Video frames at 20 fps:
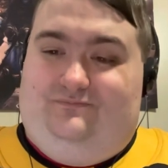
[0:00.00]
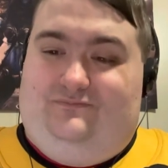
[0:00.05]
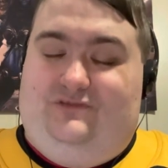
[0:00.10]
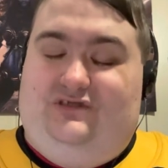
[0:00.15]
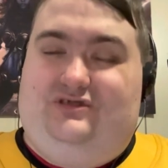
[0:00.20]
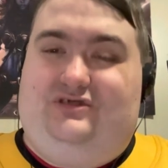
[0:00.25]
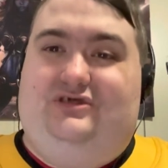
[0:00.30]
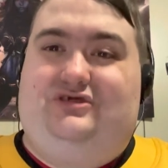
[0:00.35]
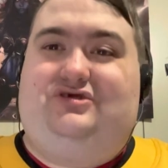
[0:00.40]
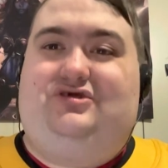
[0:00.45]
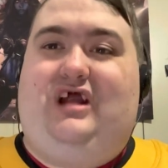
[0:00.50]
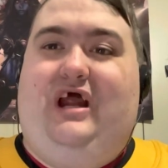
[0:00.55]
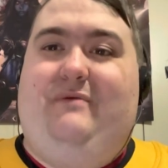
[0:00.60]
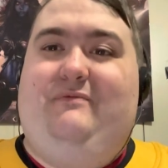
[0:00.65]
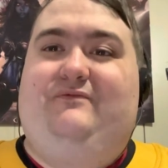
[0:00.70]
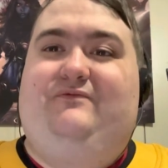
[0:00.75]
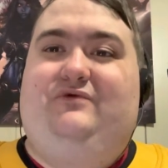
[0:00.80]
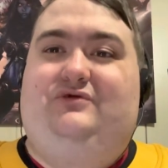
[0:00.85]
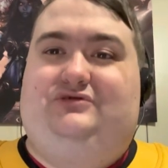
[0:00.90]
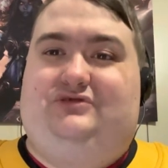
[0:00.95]
subscribers
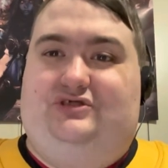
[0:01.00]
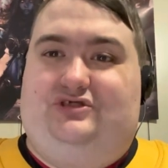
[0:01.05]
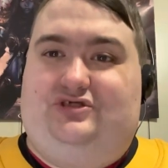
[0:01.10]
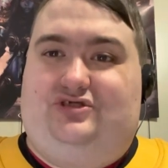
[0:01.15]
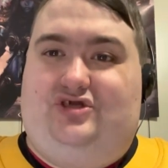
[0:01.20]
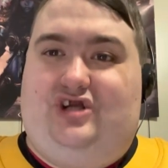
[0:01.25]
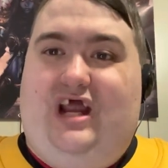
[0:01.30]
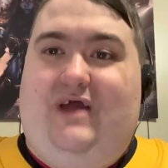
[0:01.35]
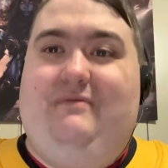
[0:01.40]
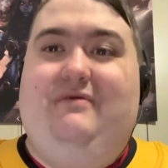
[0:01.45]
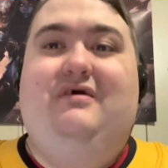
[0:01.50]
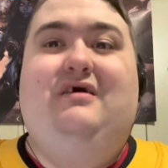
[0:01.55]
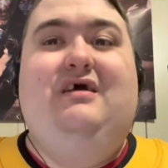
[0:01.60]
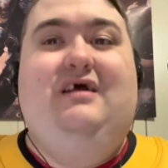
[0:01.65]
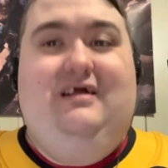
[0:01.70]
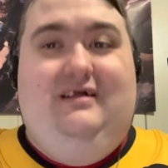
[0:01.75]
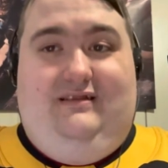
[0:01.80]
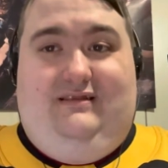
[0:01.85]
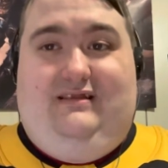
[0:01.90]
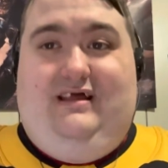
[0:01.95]
for subscribing,
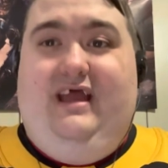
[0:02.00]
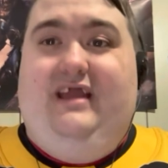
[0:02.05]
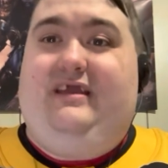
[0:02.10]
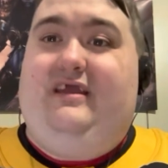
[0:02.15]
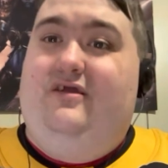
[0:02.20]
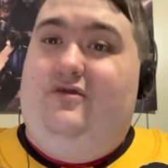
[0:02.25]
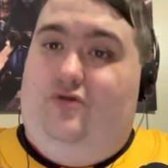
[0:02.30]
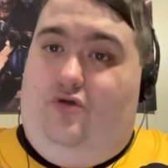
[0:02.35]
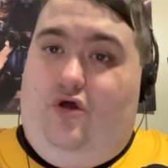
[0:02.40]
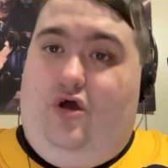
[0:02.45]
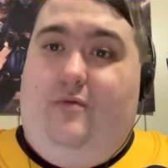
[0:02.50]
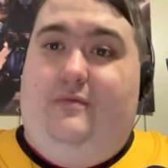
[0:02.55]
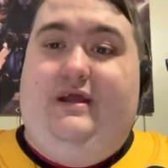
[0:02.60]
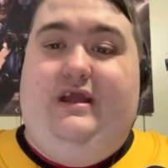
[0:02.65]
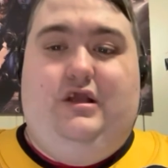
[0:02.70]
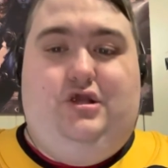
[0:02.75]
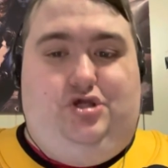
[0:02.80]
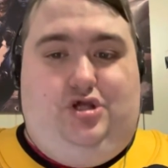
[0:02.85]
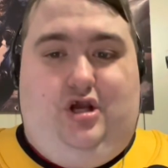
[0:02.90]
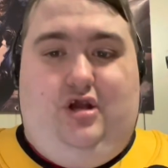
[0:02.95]
liking,
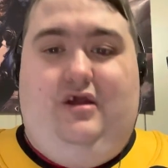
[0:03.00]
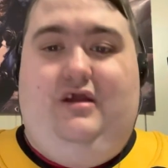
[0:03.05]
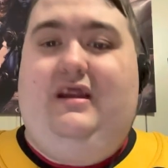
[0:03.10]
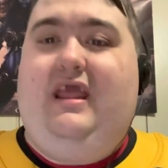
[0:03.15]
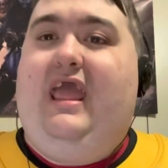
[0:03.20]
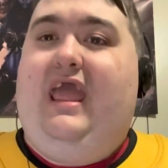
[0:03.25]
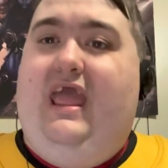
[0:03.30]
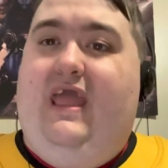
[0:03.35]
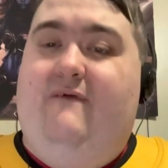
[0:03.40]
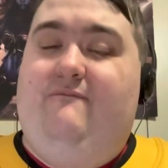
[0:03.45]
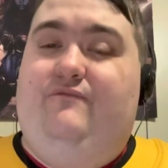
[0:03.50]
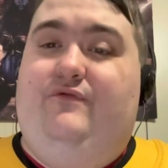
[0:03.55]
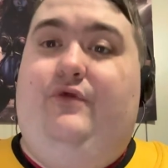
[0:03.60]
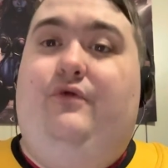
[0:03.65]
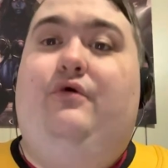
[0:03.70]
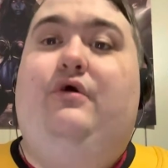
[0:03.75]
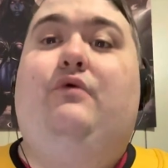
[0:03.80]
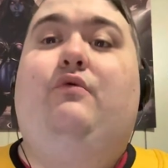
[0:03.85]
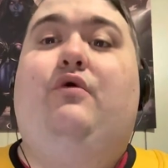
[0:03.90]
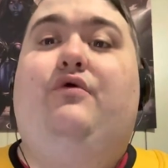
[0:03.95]
commenting, sharing, and
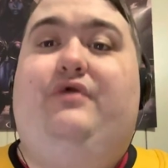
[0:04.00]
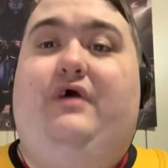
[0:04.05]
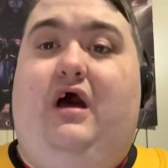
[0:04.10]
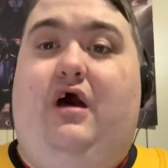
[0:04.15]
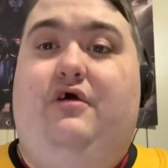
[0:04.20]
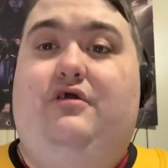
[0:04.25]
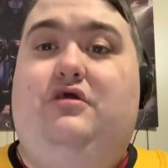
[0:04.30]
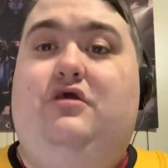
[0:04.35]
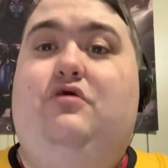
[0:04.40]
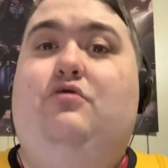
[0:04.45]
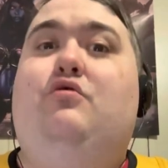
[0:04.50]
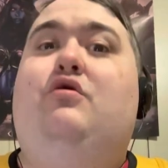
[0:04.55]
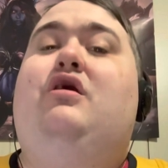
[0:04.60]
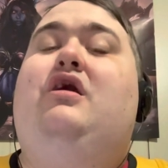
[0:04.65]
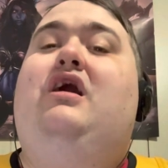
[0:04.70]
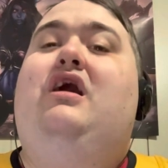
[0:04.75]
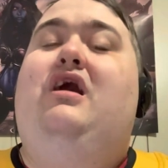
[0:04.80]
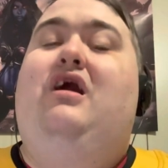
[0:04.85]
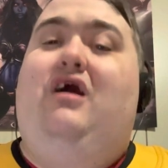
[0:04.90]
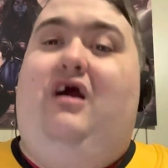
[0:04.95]
viewing. Without you,
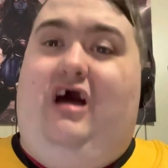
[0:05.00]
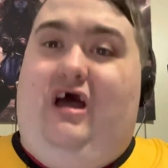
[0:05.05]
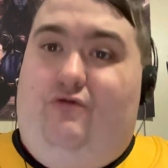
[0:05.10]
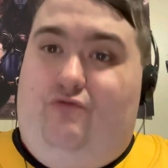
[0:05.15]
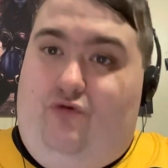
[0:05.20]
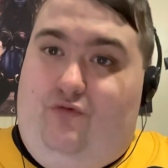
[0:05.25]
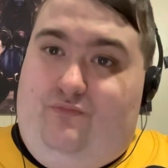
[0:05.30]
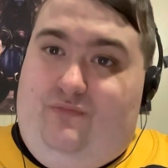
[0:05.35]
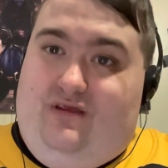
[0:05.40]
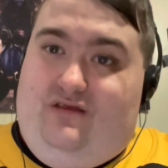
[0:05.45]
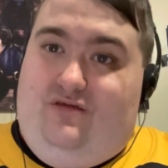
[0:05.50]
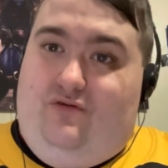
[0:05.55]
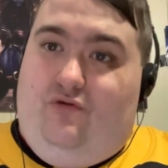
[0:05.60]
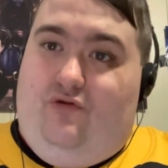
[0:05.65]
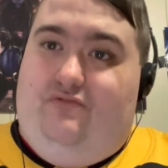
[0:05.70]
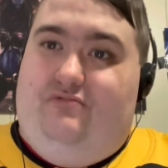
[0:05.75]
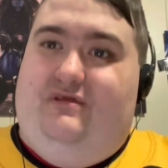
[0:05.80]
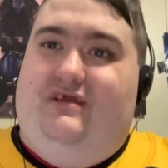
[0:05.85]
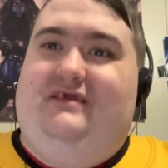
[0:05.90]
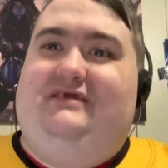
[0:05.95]
I won't be
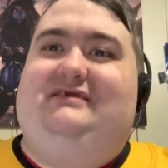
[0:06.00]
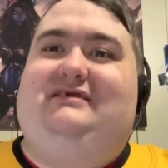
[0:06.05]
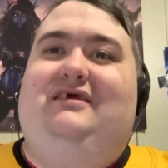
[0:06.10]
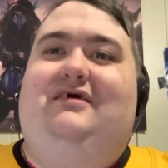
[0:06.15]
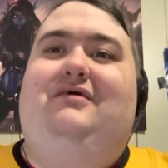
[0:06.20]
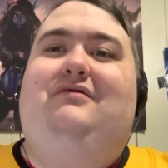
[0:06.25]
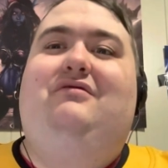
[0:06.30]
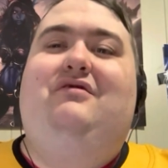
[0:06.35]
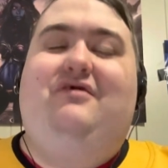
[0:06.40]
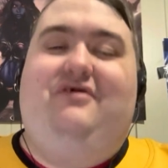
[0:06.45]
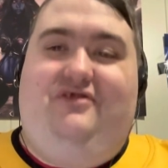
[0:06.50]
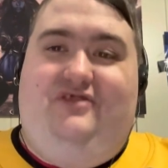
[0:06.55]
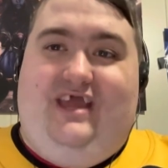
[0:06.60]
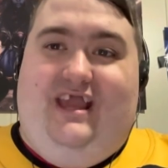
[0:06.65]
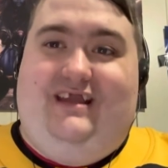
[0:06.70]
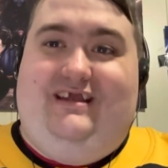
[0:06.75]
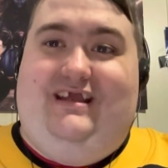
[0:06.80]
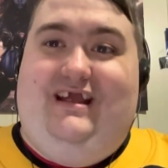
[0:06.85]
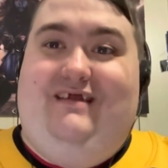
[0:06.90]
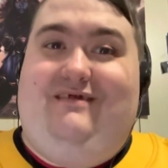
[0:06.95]
doing these. So
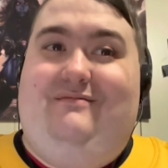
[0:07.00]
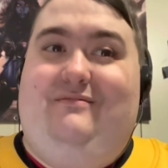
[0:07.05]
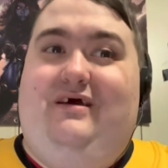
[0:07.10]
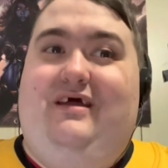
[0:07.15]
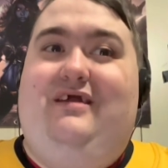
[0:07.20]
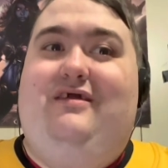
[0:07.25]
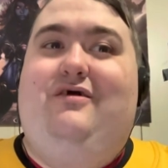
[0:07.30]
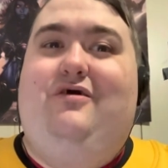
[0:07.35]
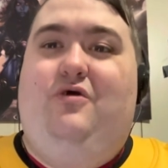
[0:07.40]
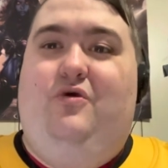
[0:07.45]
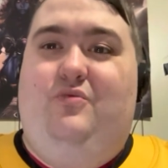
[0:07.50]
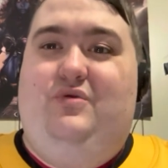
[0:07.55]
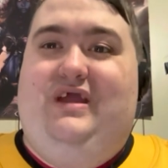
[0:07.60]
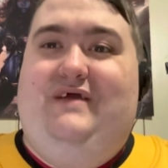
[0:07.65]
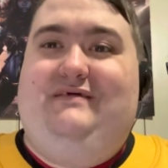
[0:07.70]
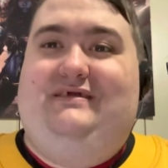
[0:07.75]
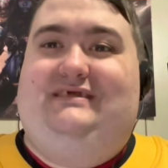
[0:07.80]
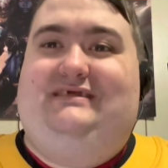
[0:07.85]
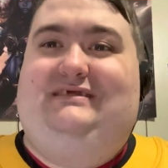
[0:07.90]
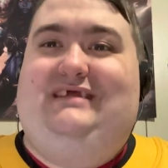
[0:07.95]
thank you, everybody. Hope you have
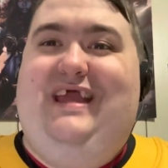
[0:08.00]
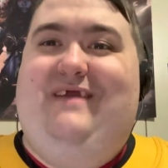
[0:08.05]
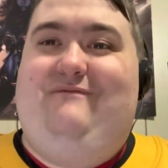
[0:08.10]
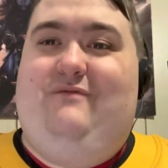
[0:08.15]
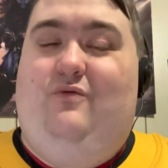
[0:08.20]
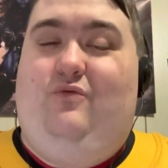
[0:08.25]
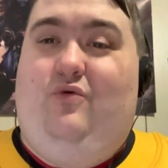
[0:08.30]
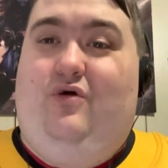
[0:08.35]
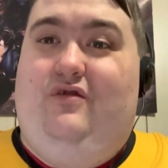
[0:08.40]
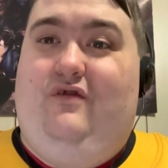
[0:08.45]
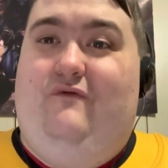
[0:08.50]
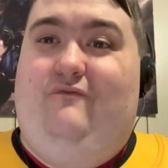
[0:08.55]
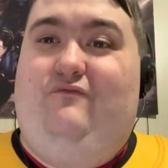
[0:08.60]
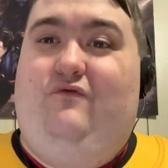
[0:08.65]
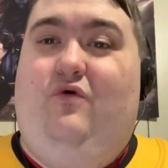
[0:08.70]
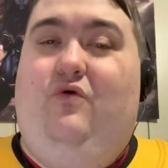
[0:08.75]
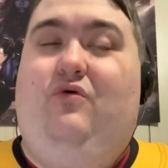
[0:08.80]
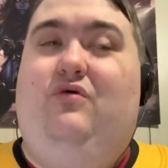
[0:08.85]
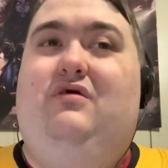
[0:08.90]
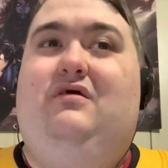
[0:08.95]
a safe and
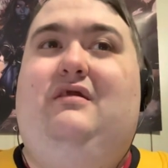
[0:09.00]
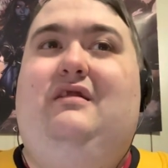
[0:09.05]
wonderful